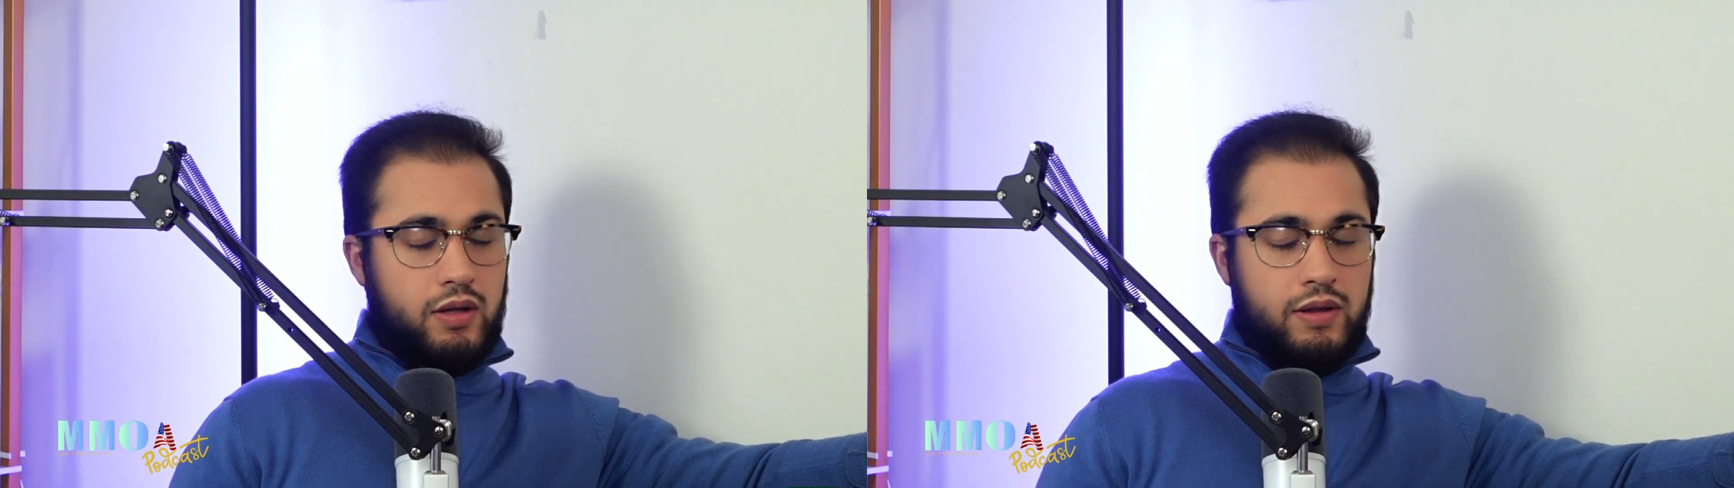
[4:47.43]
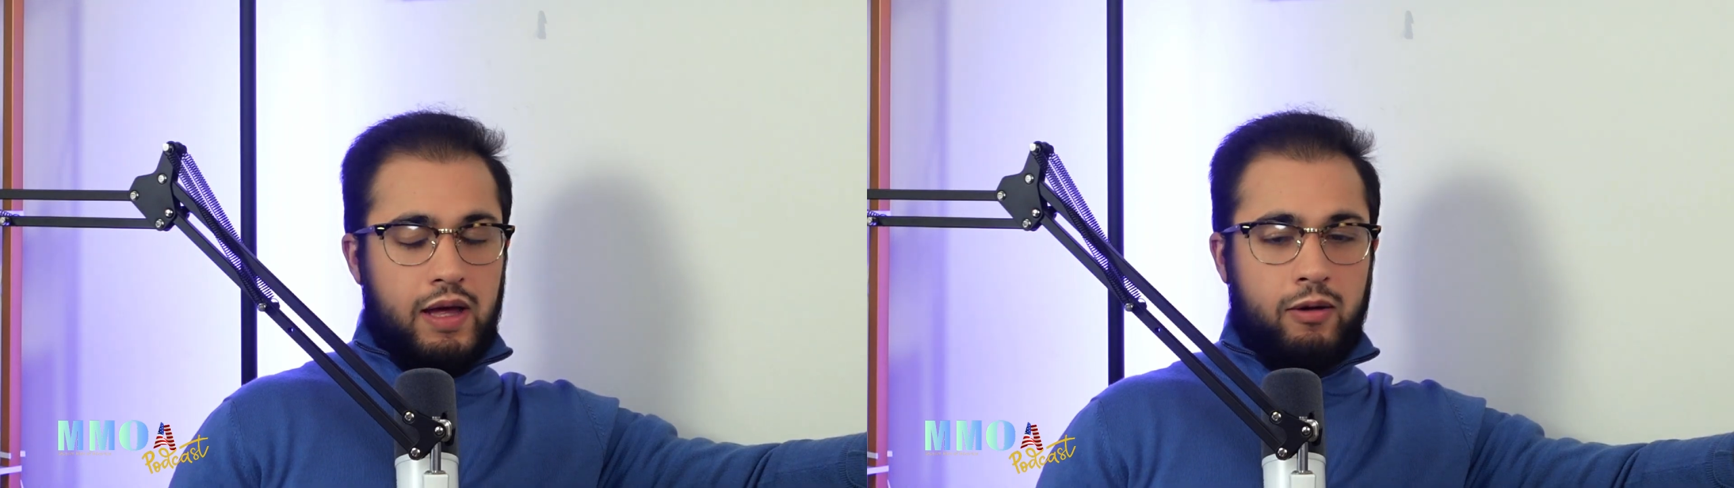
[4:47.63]

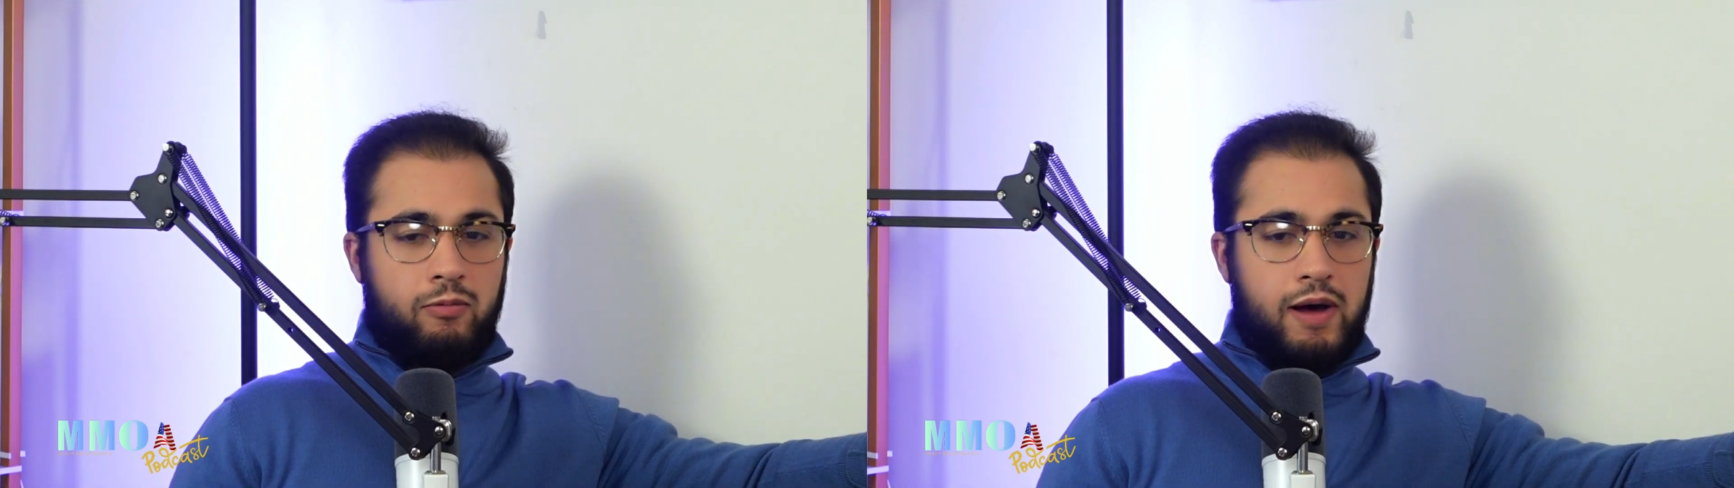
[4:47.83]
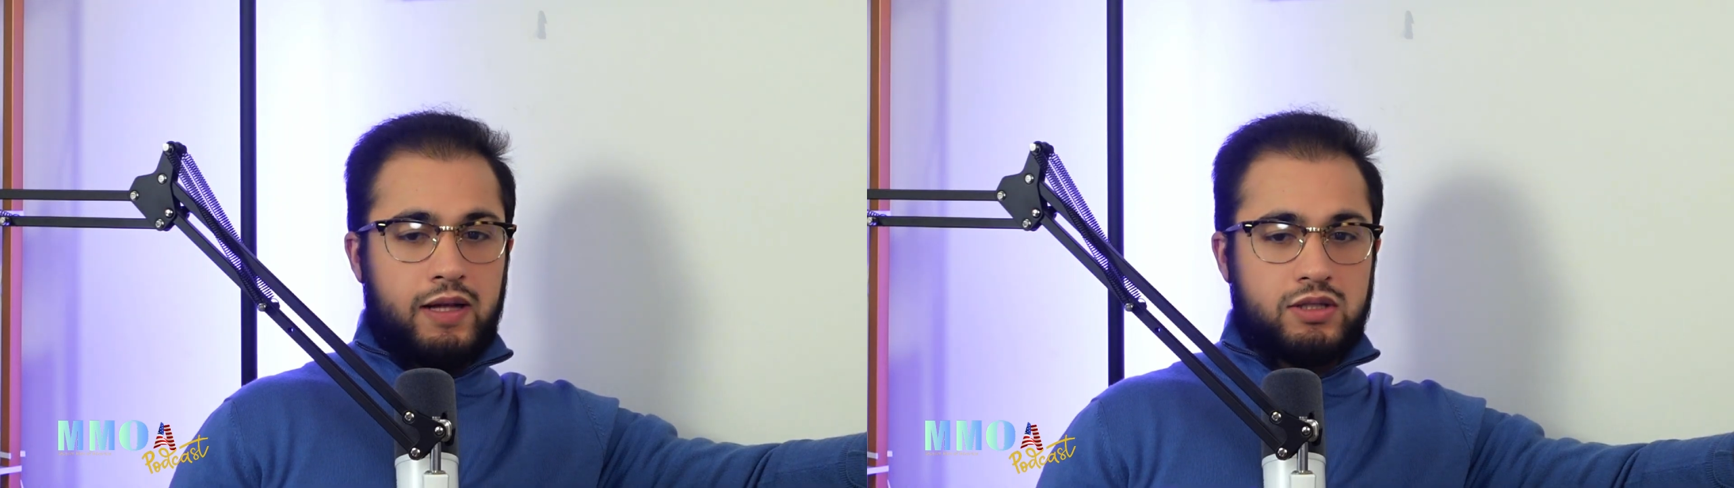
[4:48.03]
They
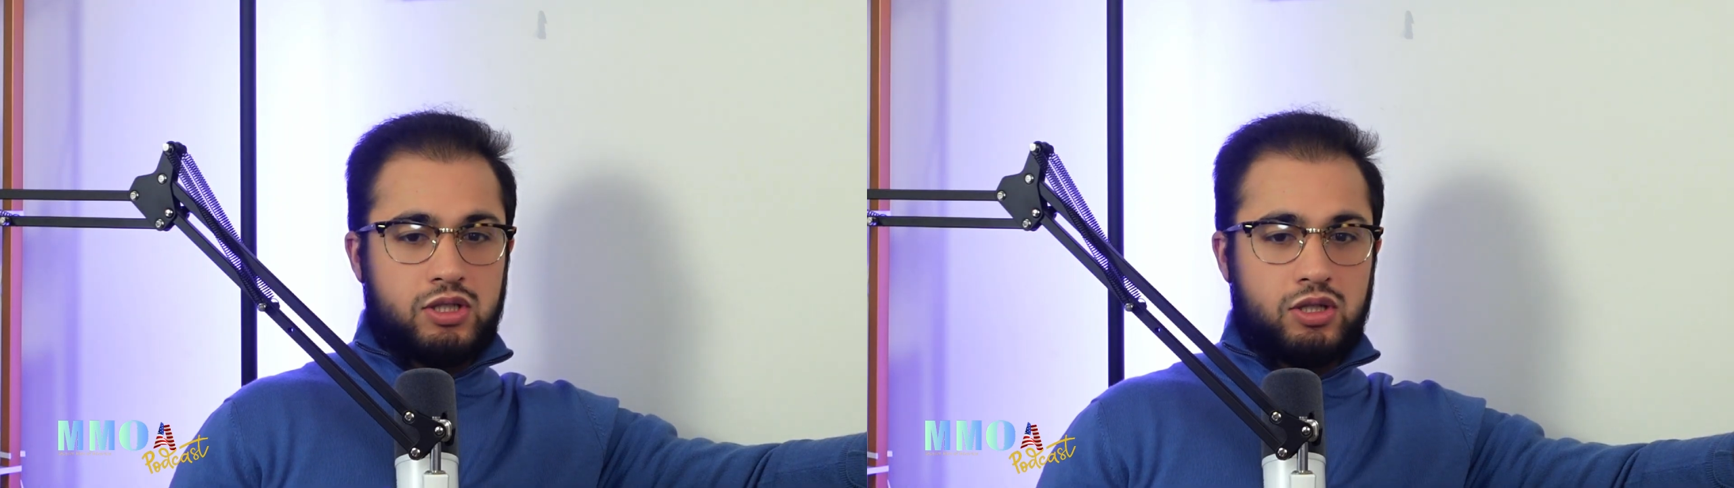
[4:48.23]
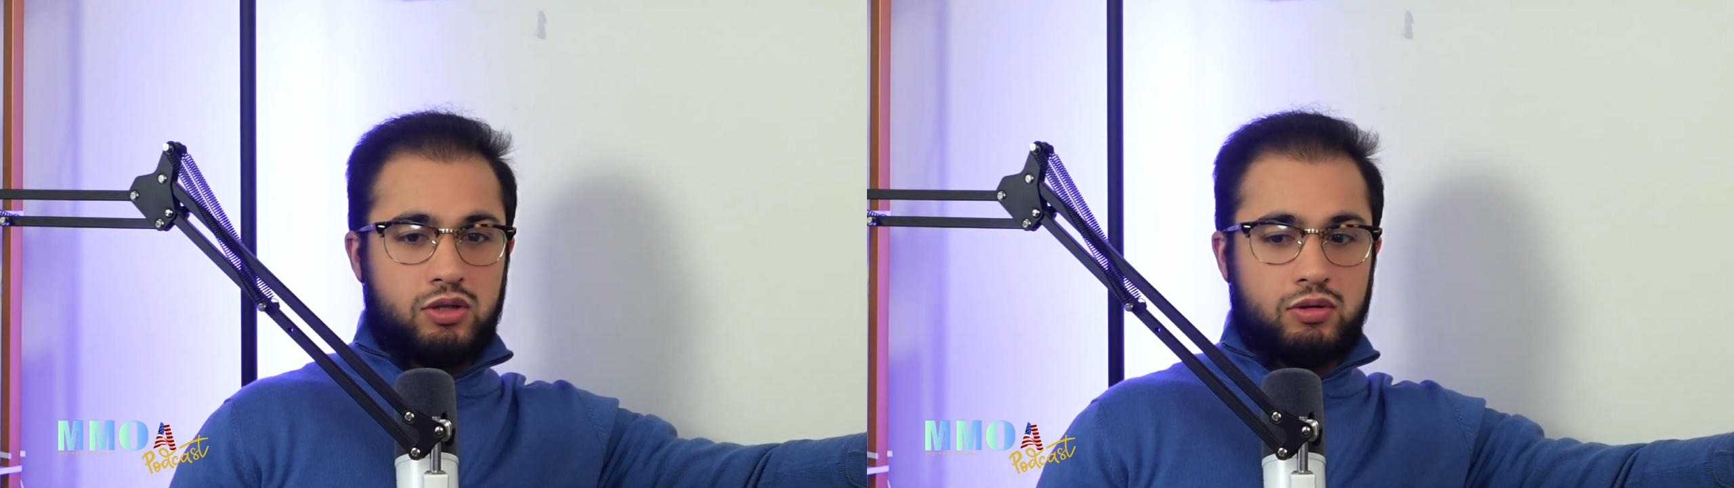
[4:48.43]
went
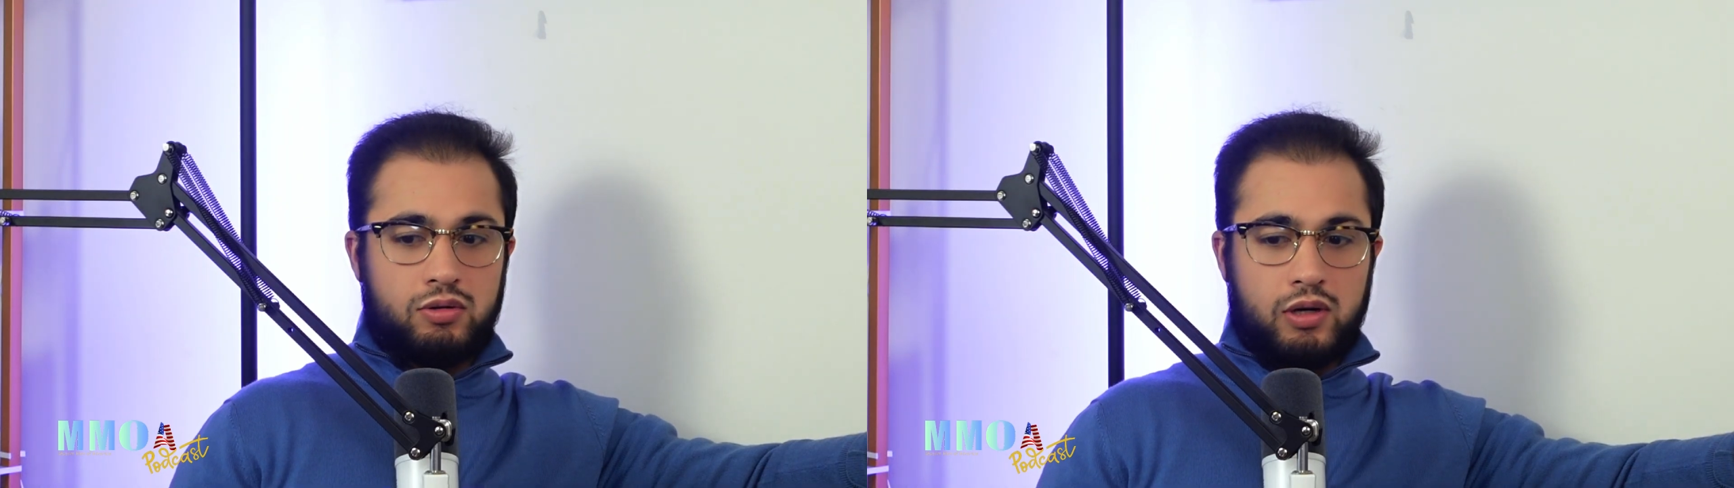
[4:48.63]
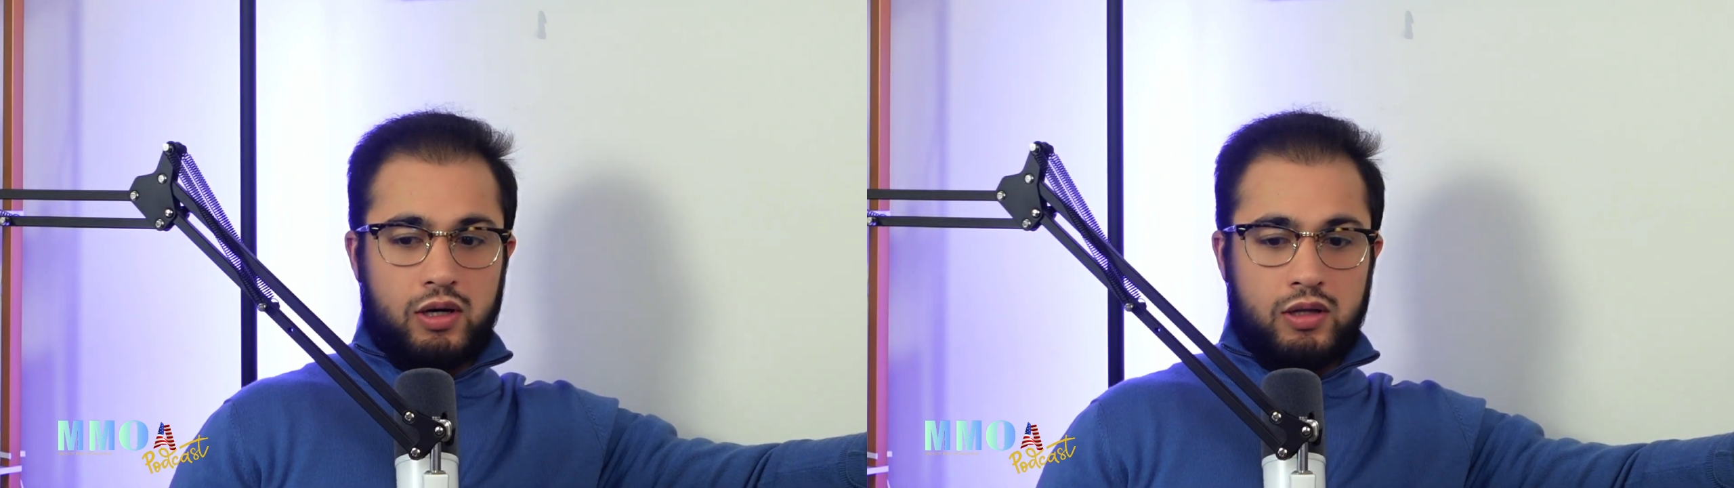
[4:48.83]
to